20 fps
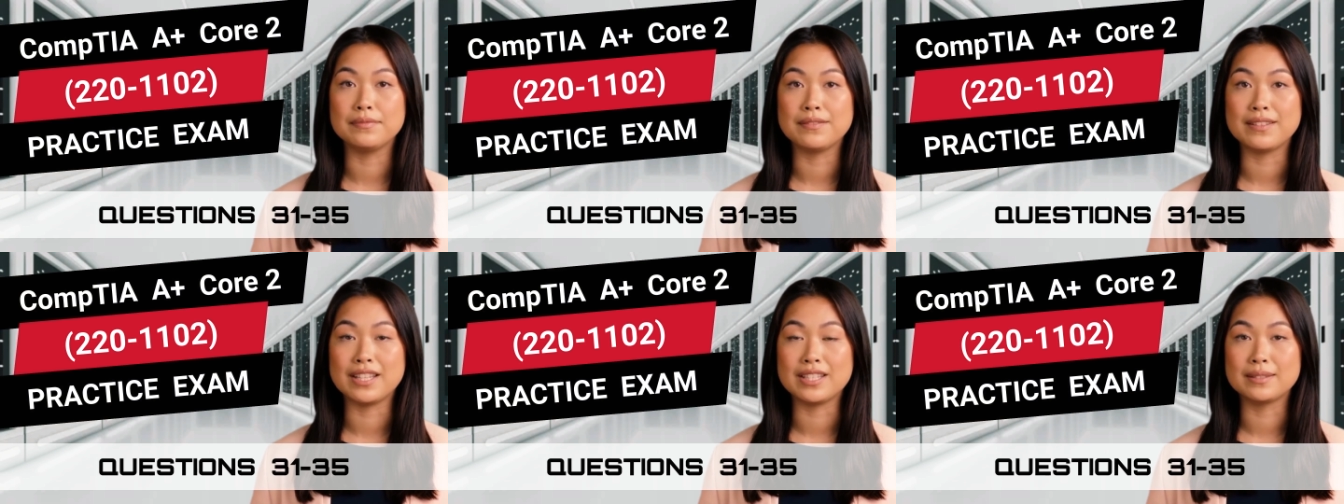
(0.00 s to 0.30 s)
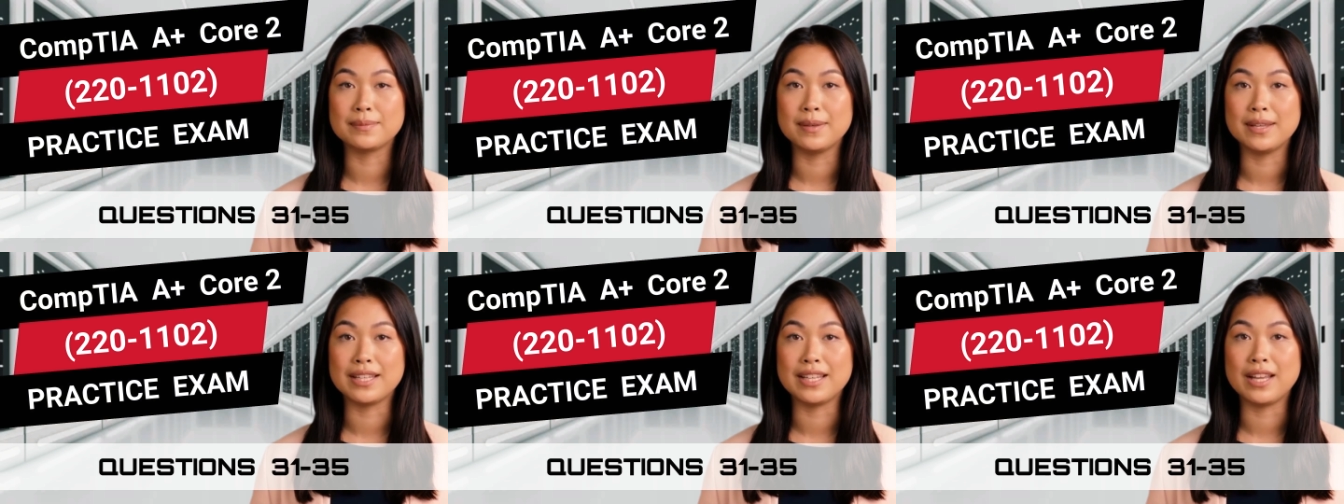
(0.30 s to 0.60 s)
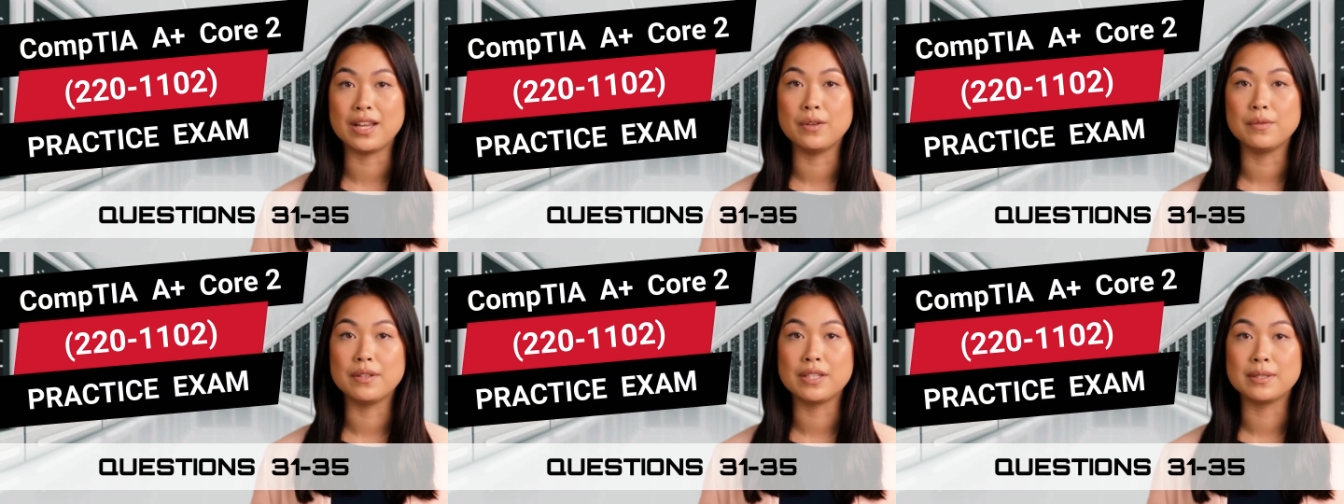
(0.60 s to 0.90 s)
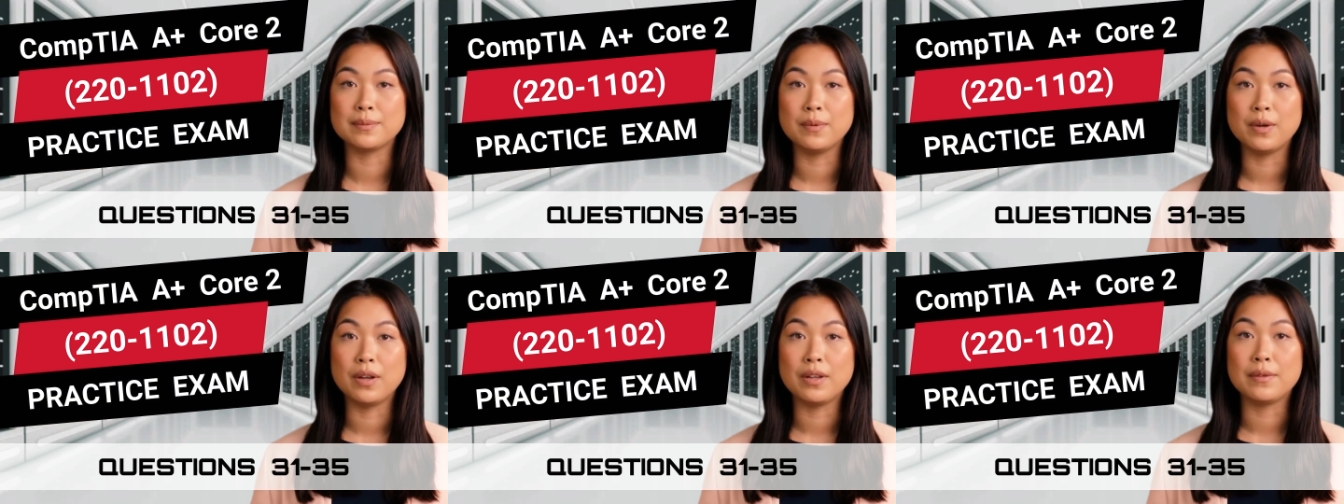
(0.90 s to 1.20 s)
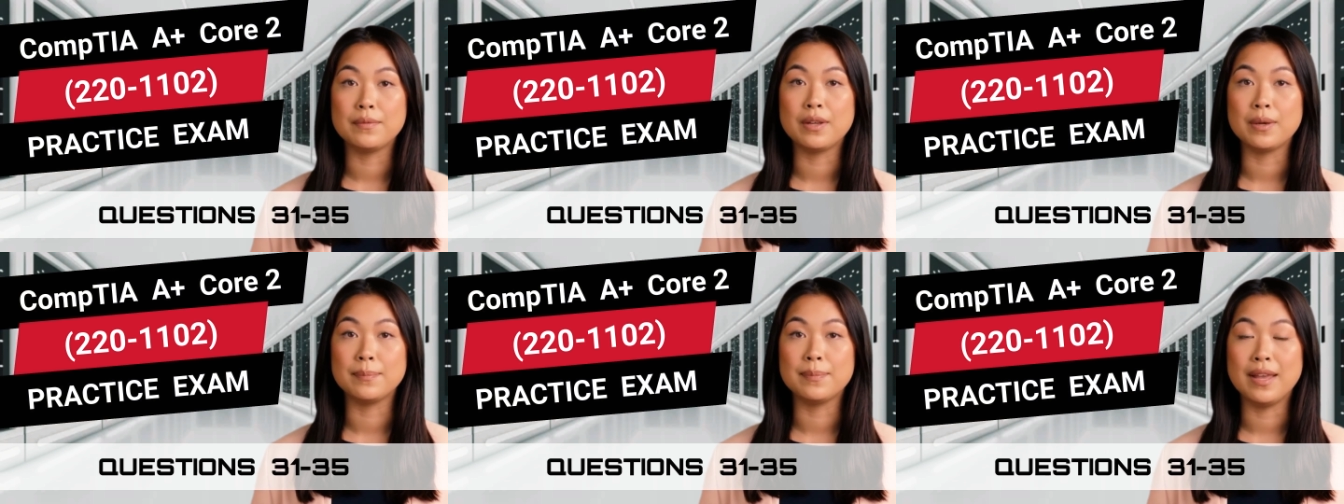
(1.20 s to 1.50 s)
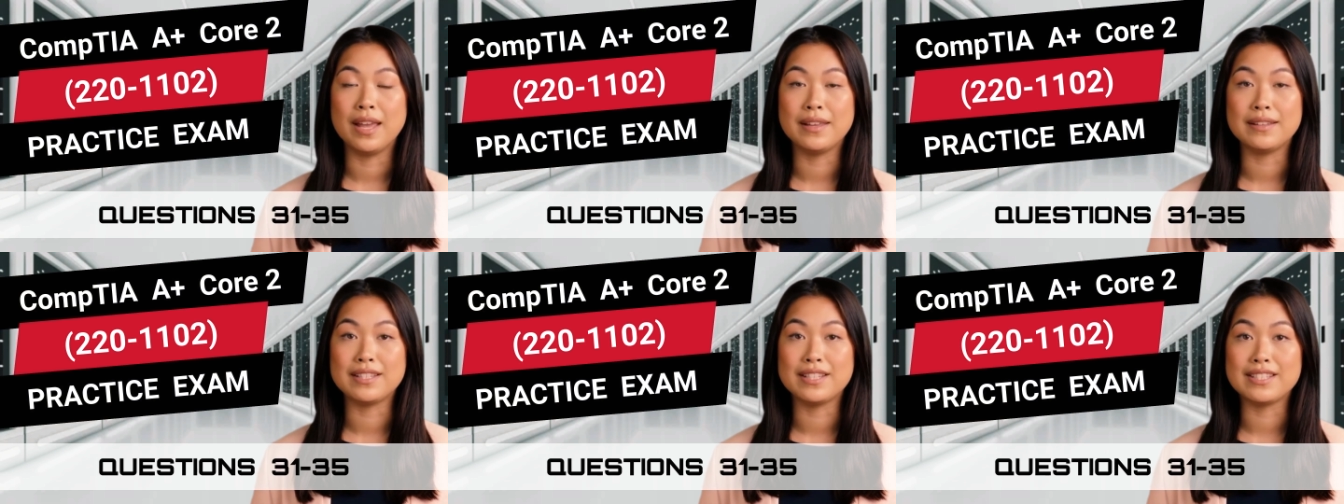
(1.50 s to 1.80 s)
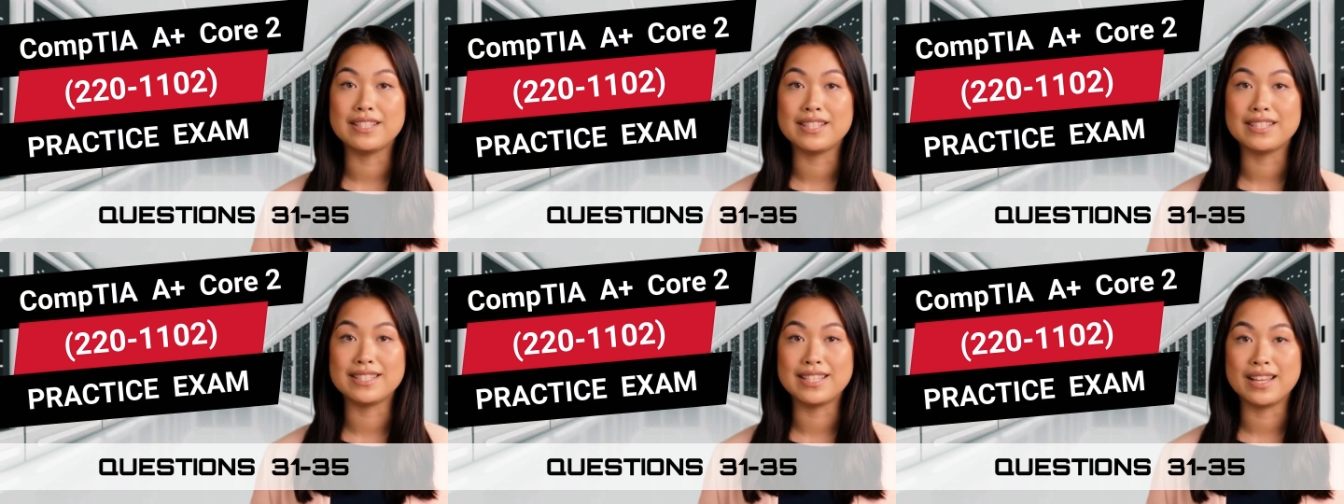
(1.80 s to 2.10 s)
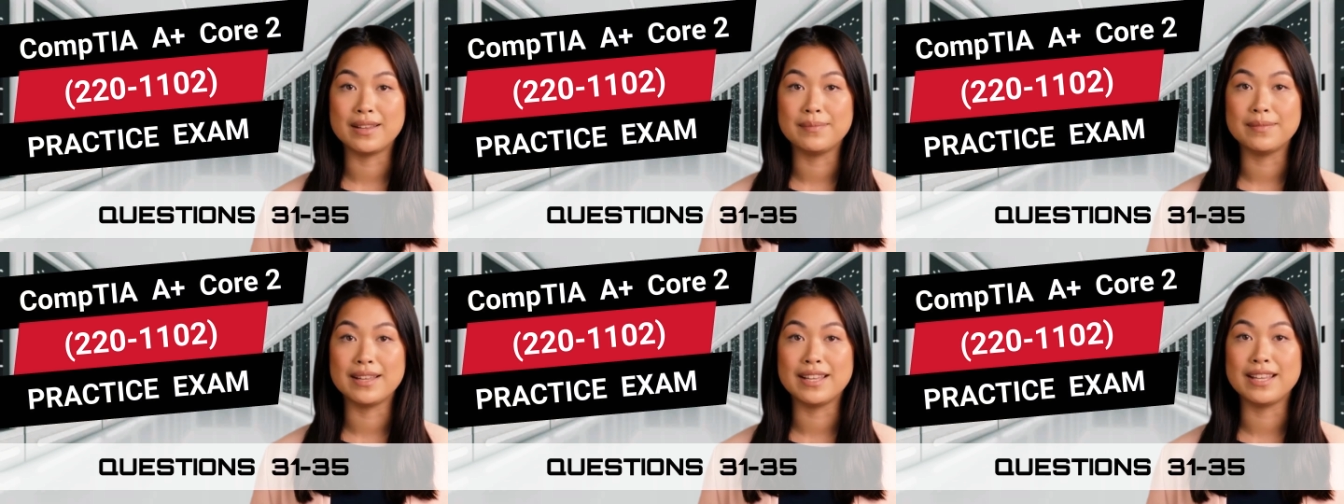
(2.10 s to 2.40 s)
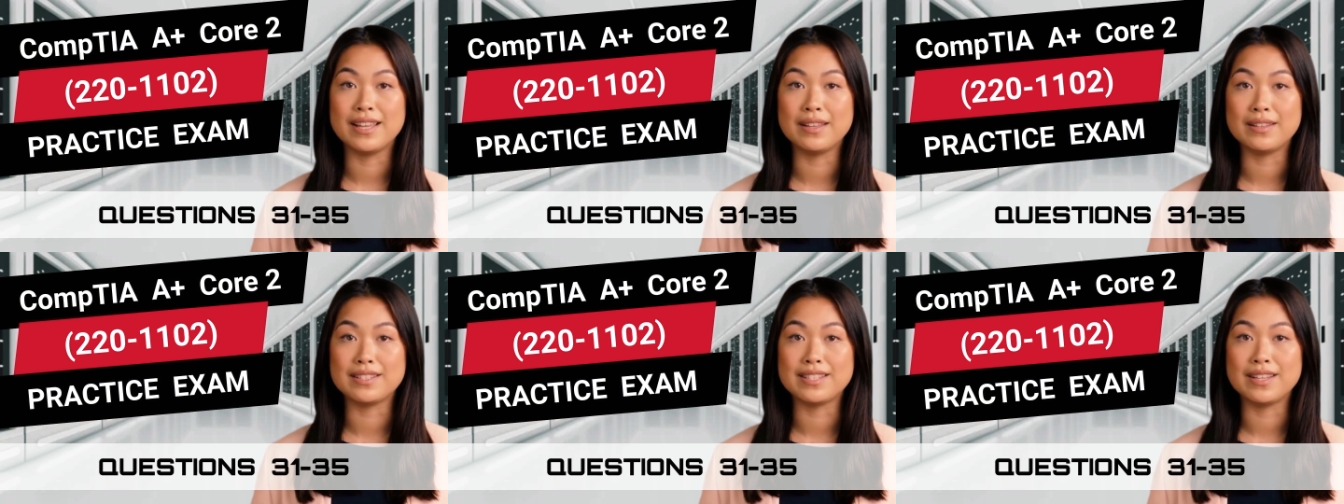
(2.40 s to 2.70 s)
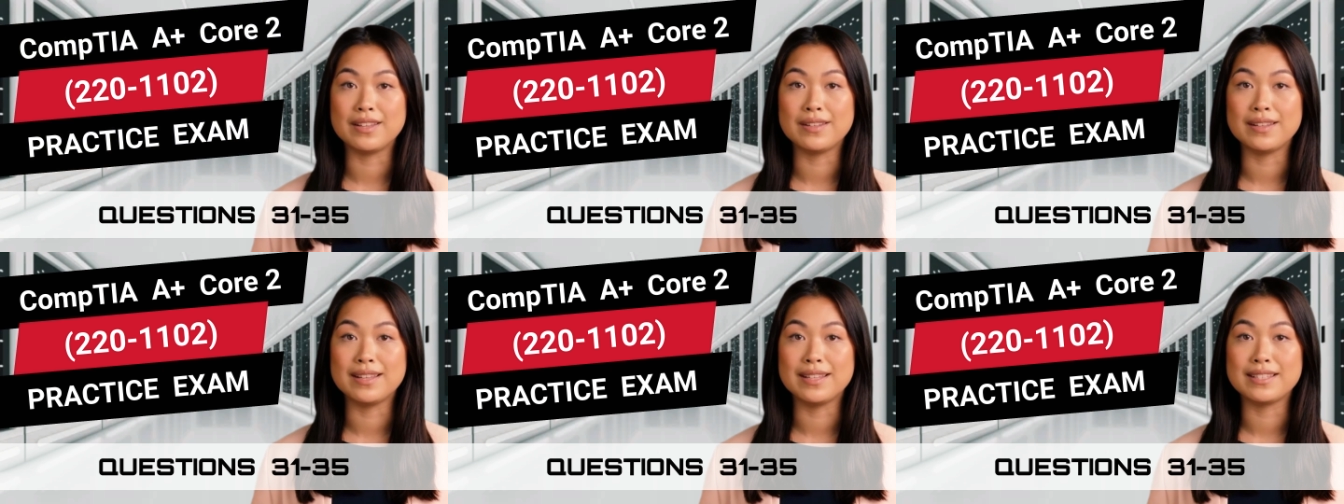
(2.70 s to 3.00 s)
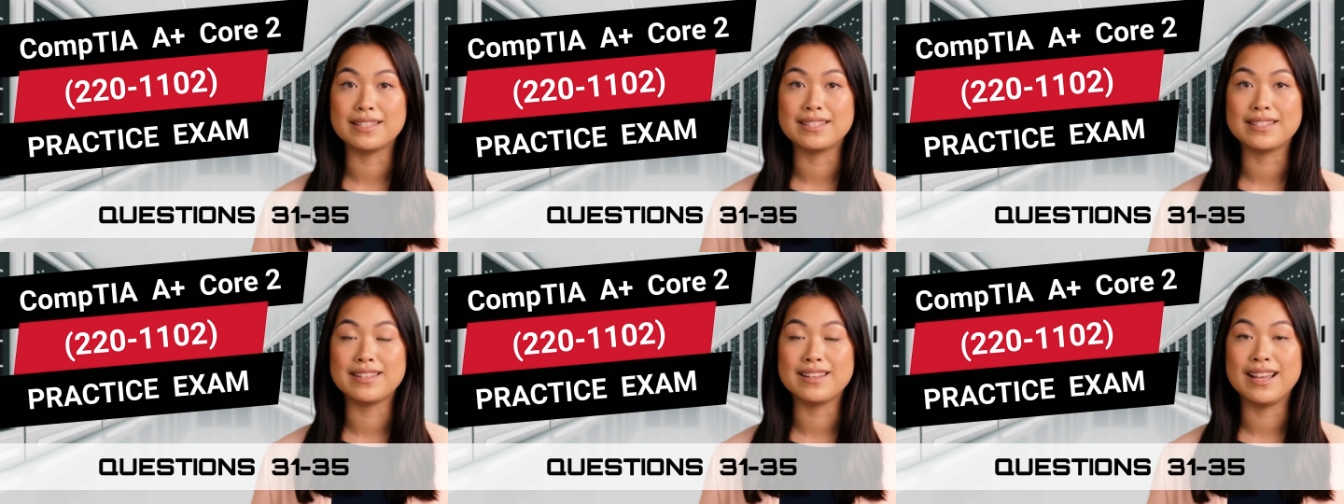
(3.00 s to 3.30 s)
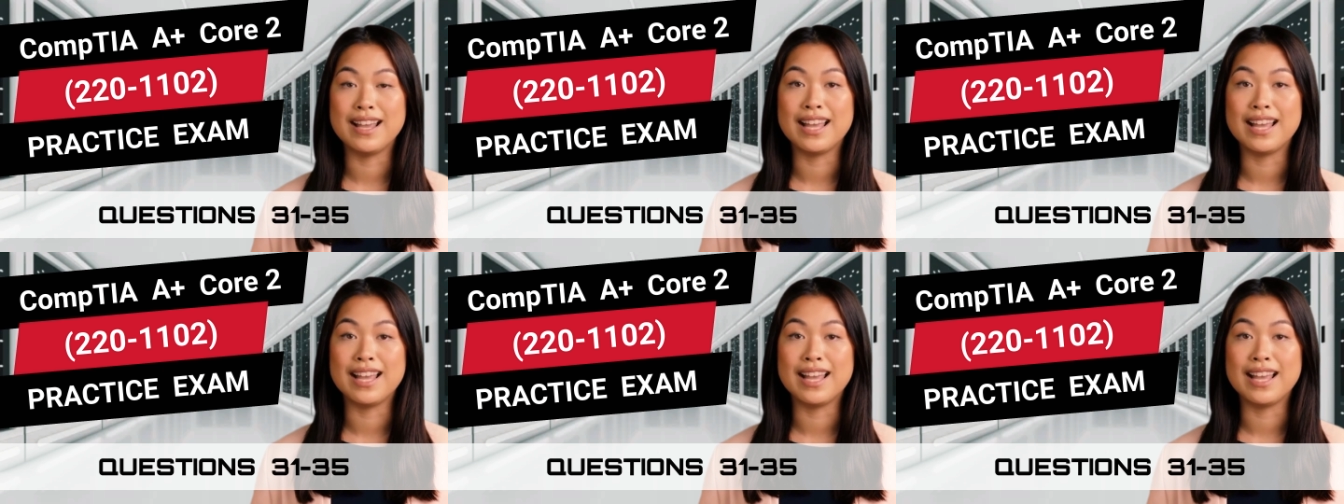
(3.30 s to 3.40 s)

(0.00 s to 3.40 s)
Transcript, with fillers: This video is part of our practice exam video series